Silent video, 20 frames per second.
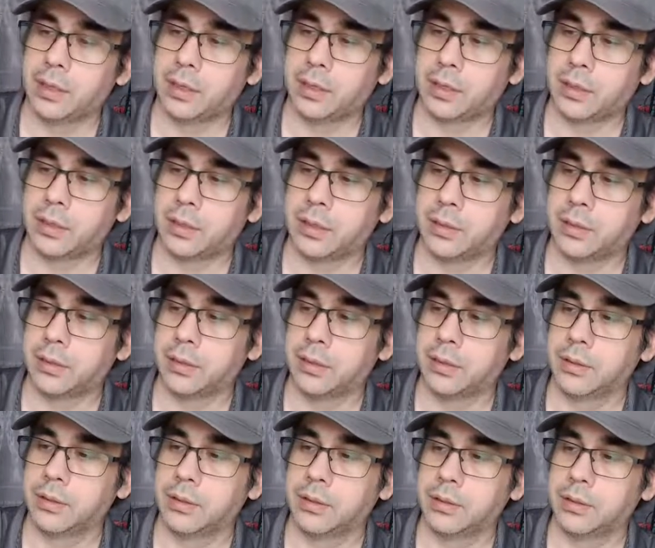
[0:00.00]

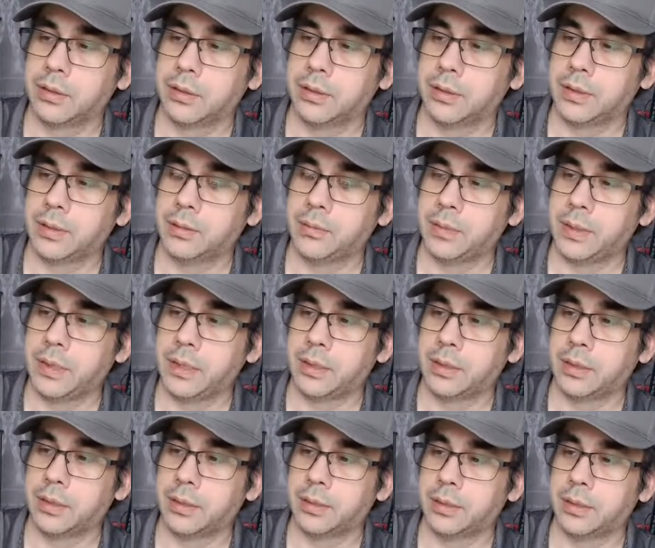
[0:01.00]
there'll be
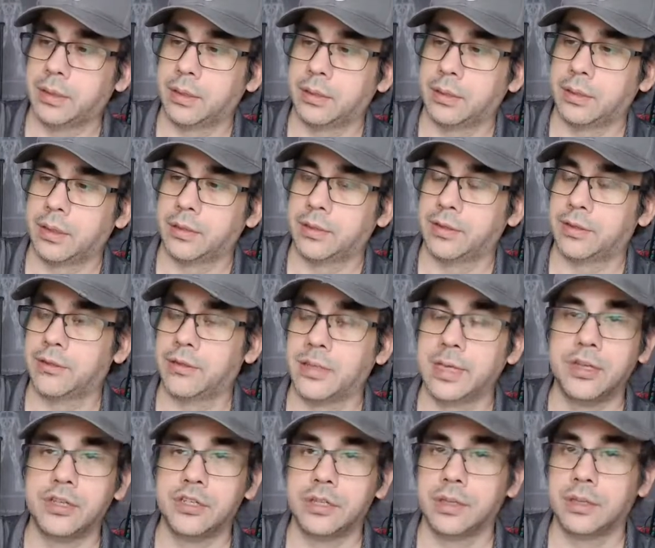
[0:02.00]
a
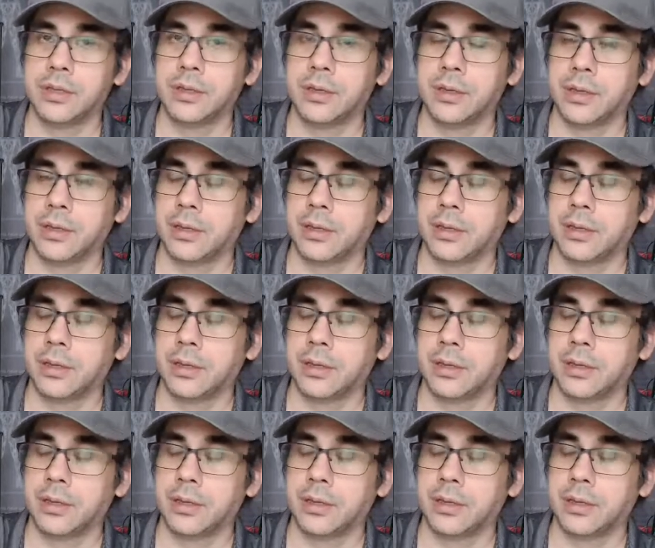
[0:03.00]
distinction,